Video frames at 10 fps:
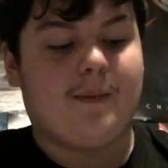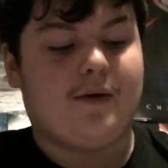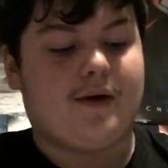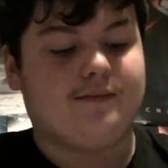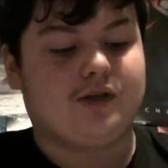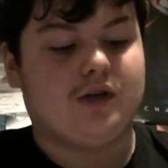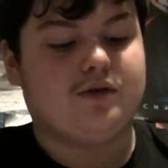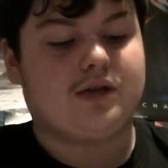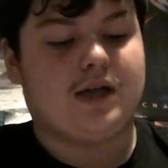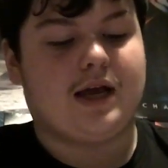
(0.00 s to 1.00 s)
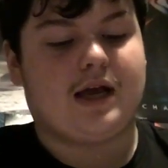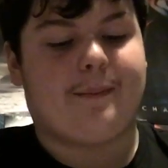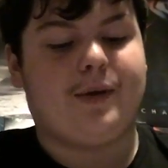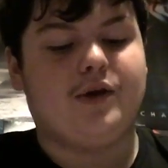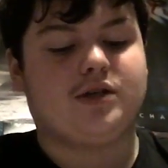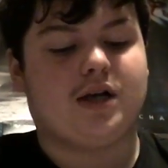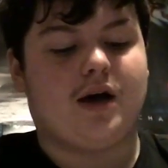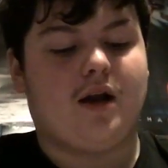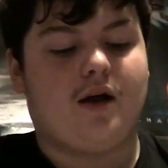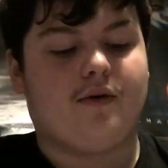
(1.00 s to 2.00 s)
wheel comes loose, and then computer
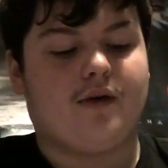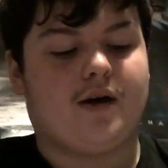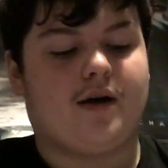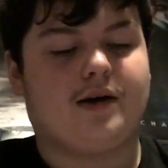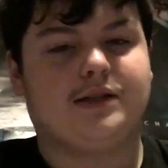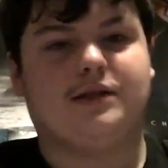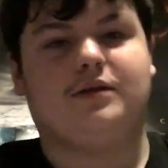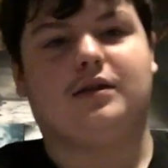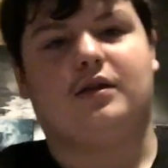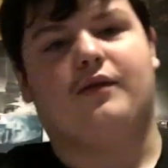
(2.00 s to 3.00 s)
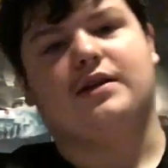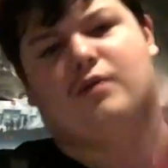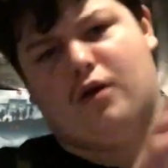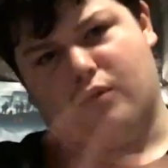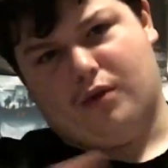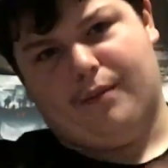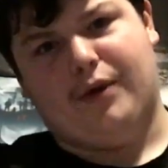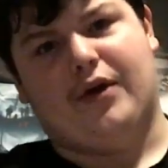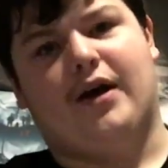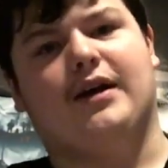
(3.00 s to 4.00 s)
alone guy, because the reason why I call him
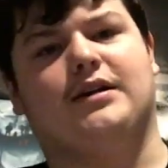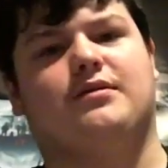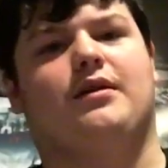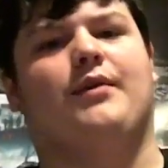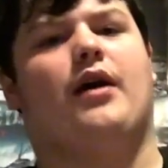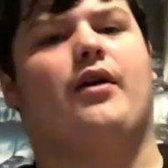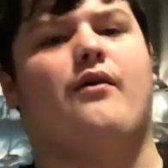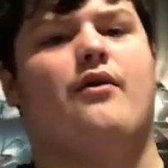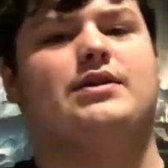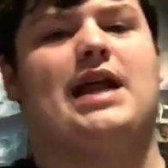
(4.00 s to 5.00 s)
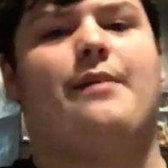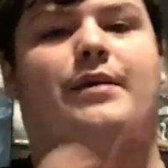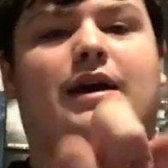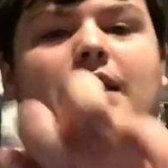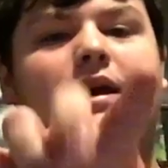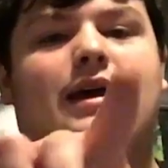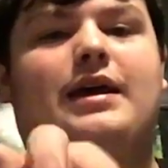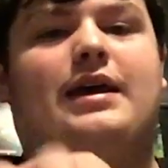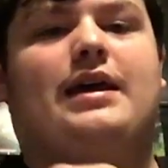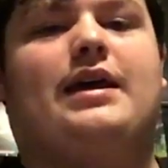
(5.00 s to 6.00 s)
computer guy is, I don't know his name, but
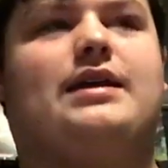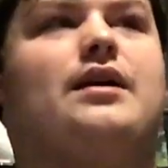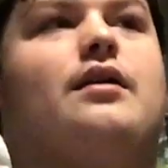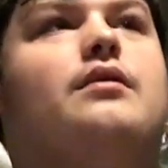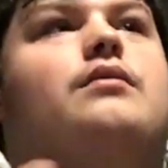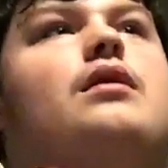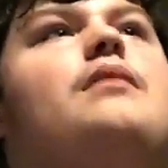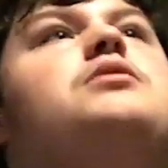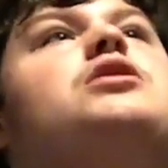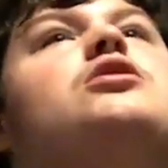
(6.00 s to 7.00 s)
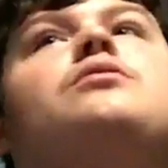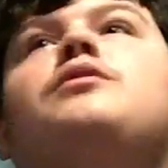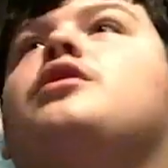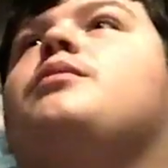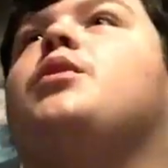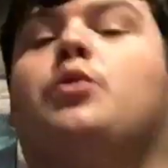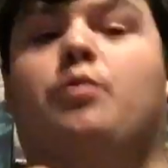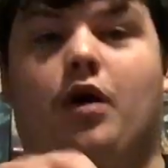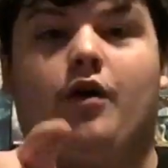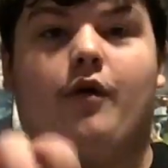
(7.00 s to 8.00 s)
he's like, "Let me search up on the computer and
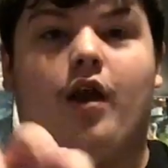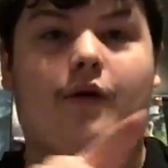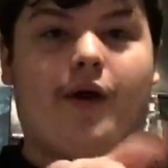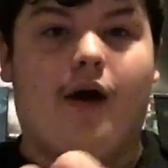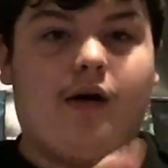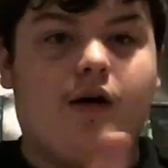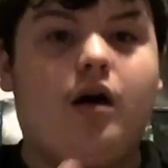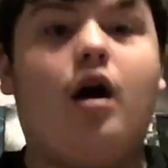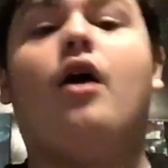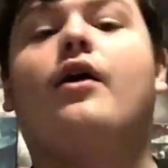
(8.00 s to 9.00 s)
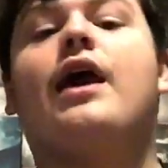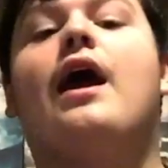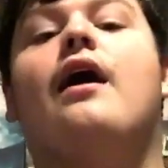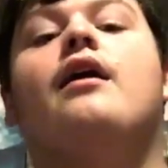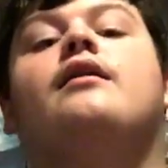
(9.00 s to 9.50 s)
why you're a loner." "Oh yeah,